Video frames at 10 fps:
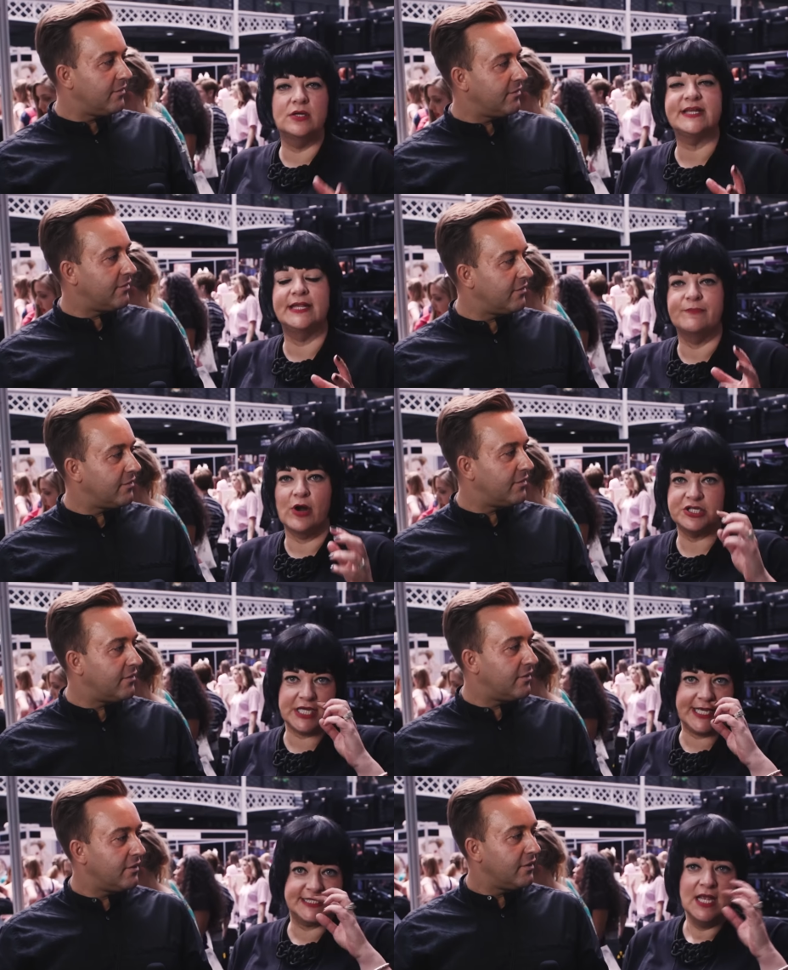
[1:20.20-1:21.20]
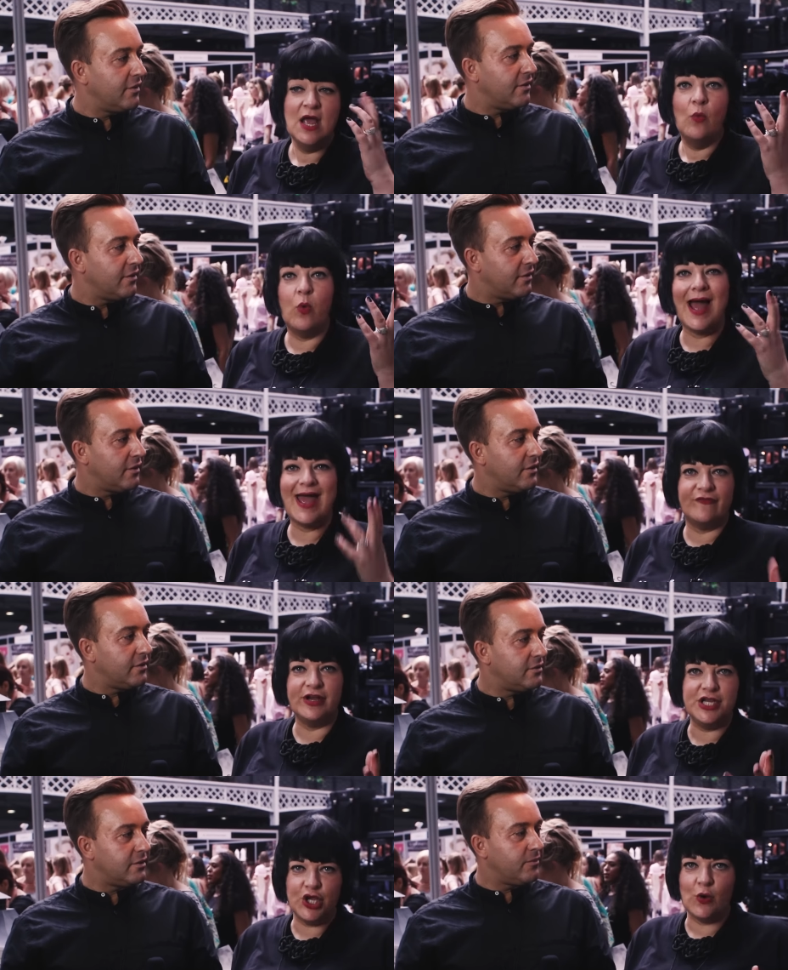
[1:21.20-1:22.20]
Speaker 1: alongside the brushes, what
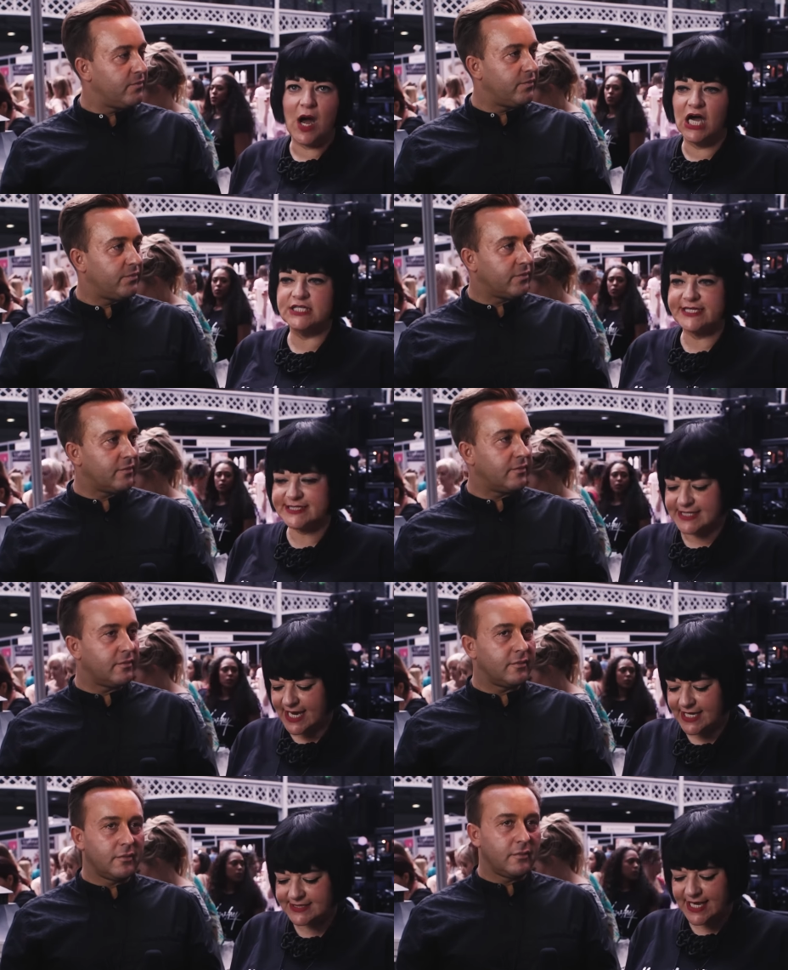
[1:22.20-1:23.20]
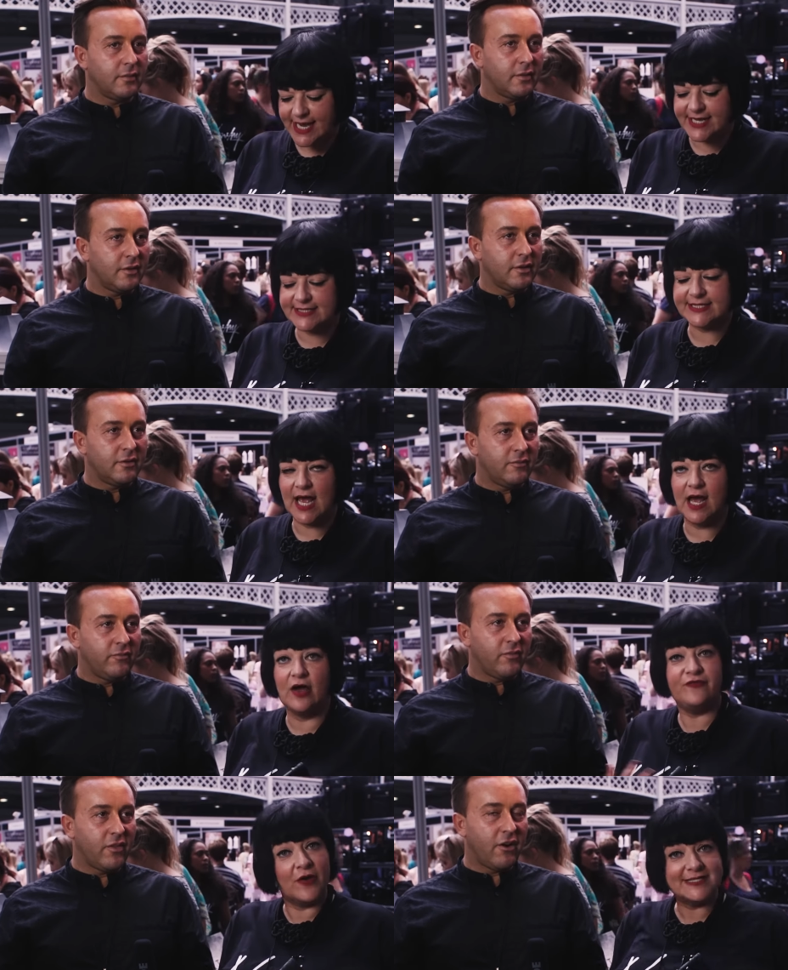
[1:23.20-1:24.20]
every new artist needs is
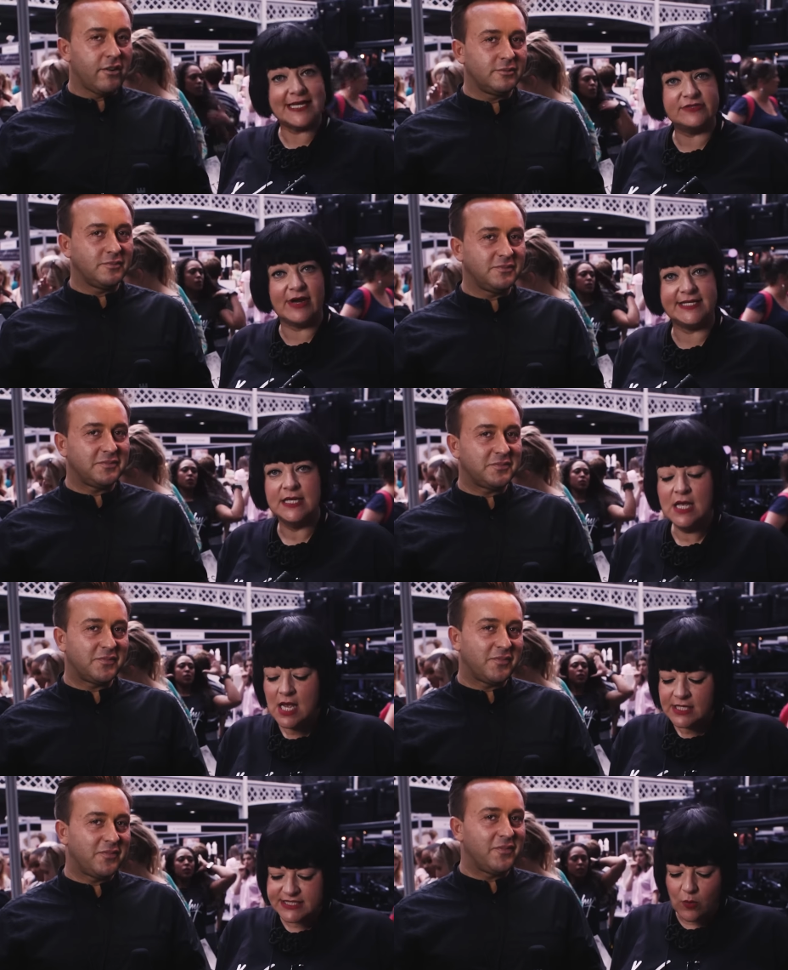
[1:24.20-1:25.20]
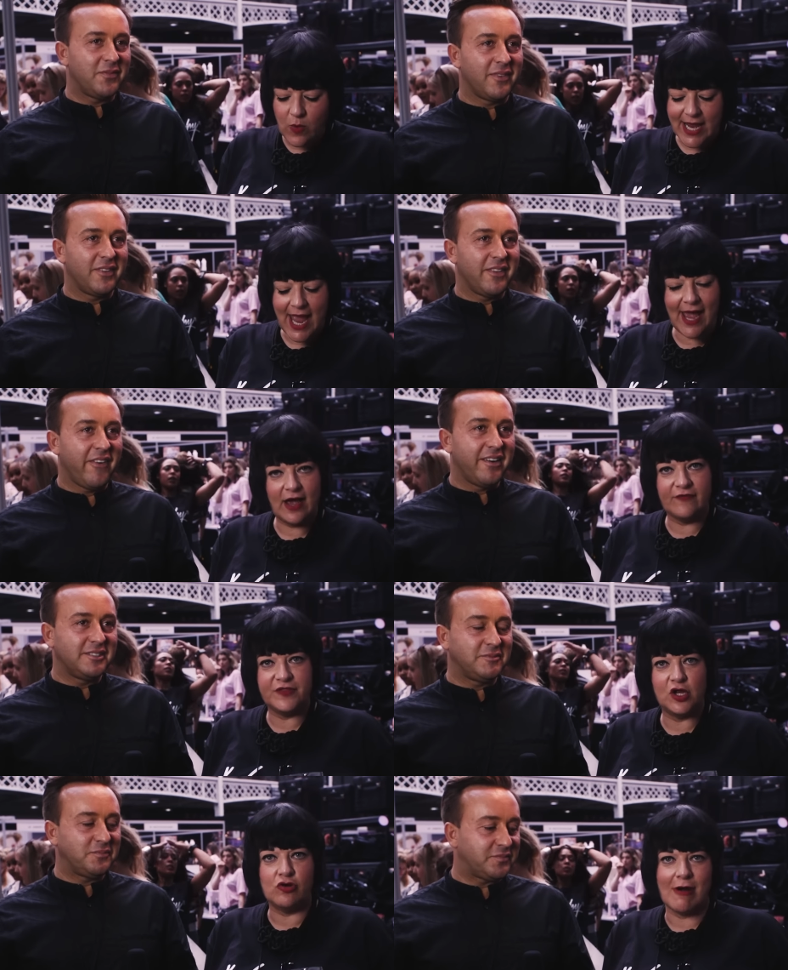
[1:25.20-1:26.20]
uh, a few accessories. So we have
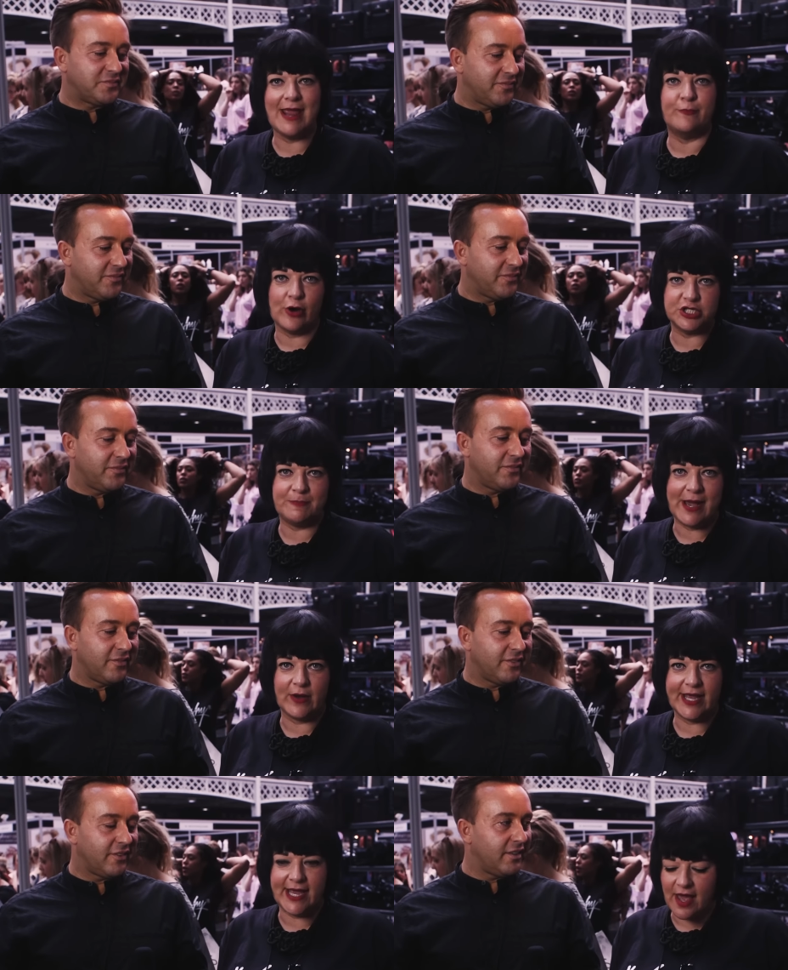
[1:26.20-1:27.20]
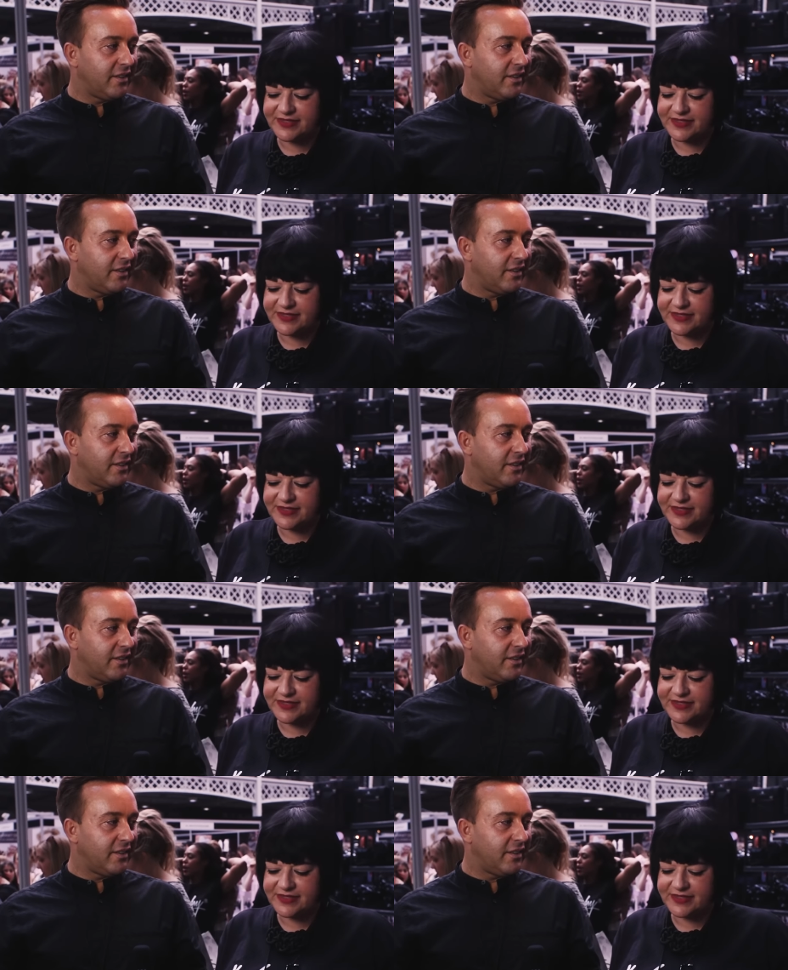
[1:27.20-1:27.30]
the great brush belt here.